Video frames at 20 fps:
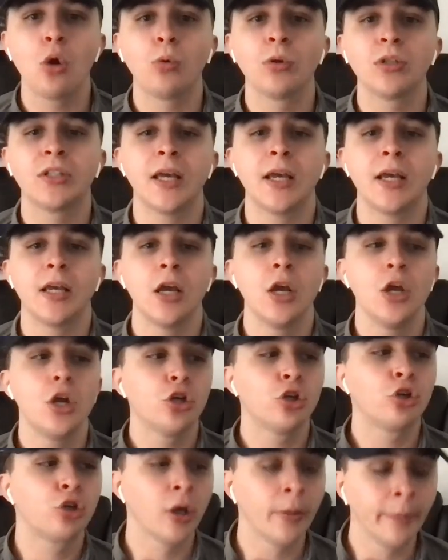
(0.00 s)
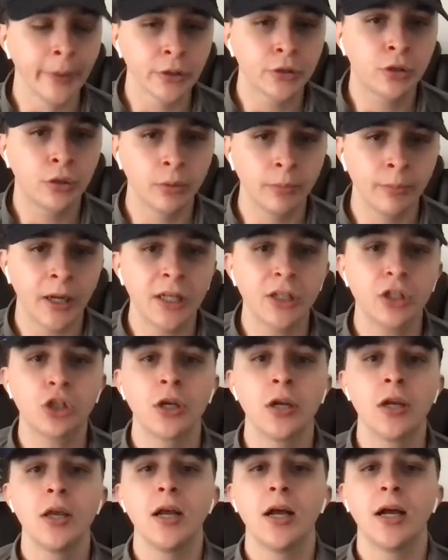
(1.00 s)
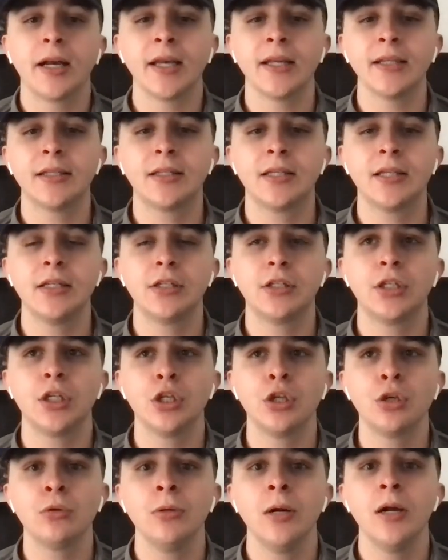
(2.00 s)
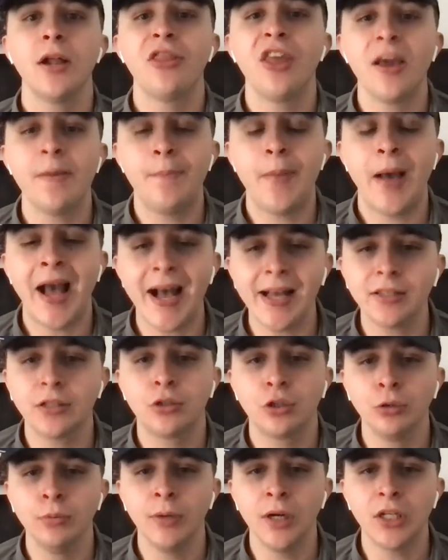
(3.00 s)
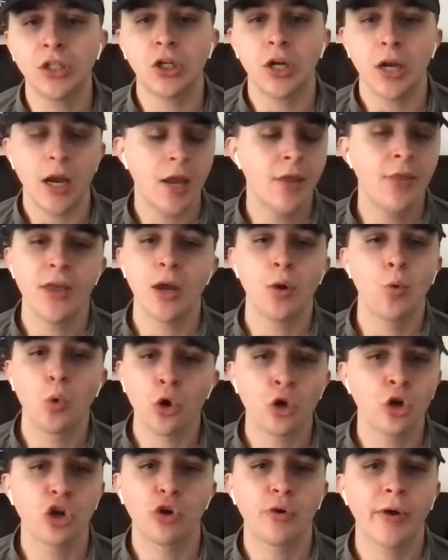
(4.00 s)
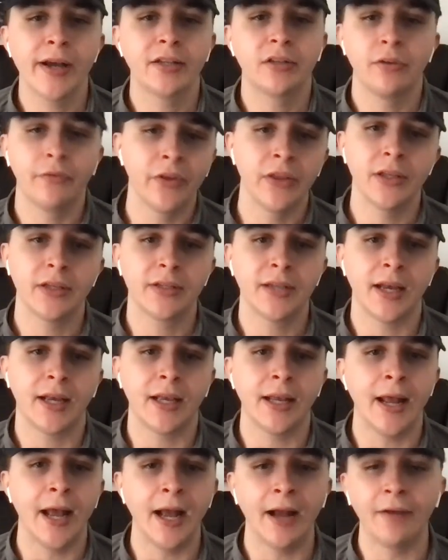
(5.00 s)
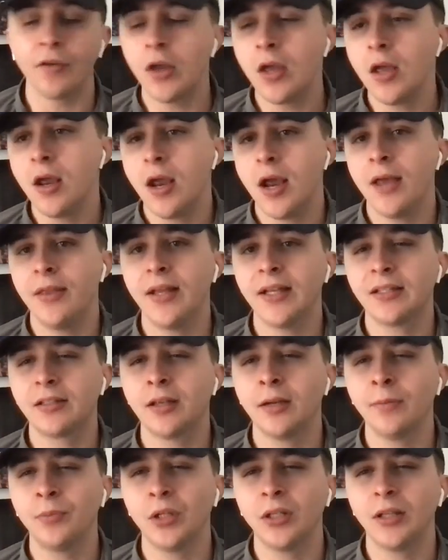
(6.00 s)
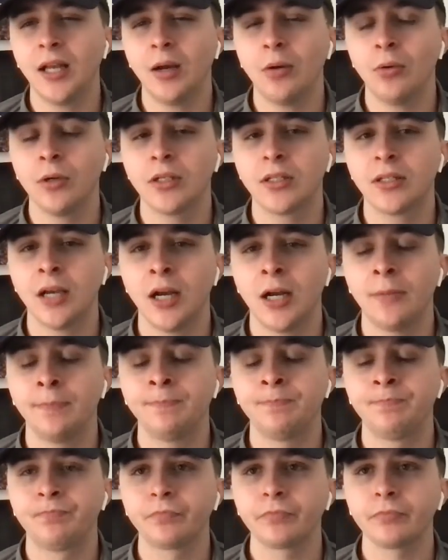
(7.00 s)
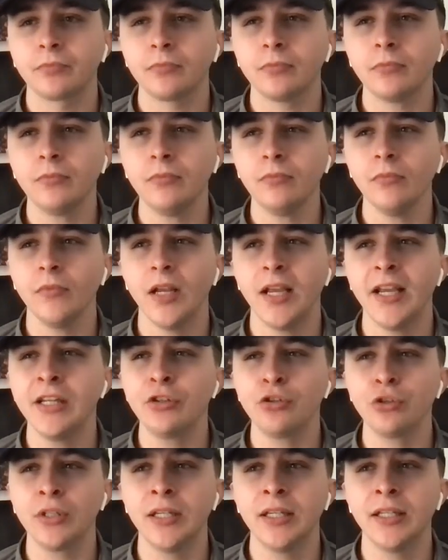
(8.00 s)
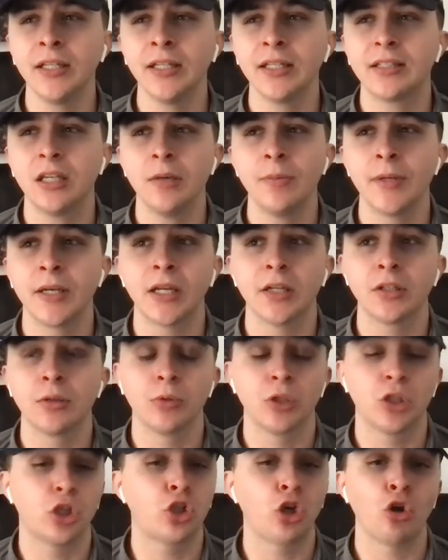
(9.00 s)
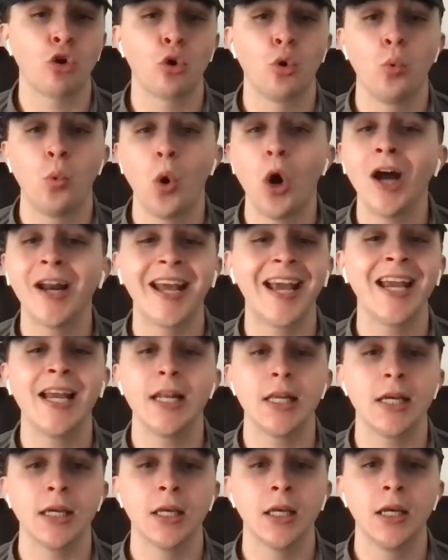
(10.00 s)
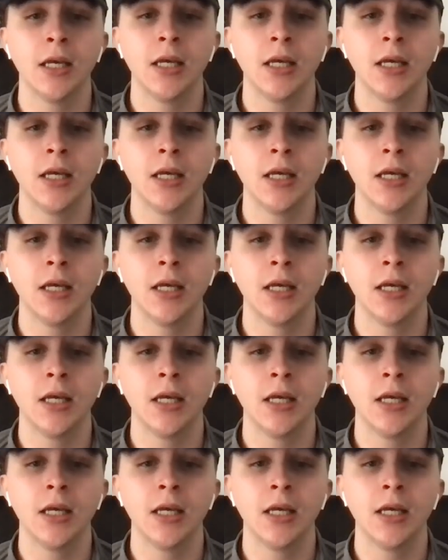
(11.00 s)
was they dribbled too much against TCU. They passed too much and they weren't aggressive in the second half. And that's something that was interesting to see, because it was a total 180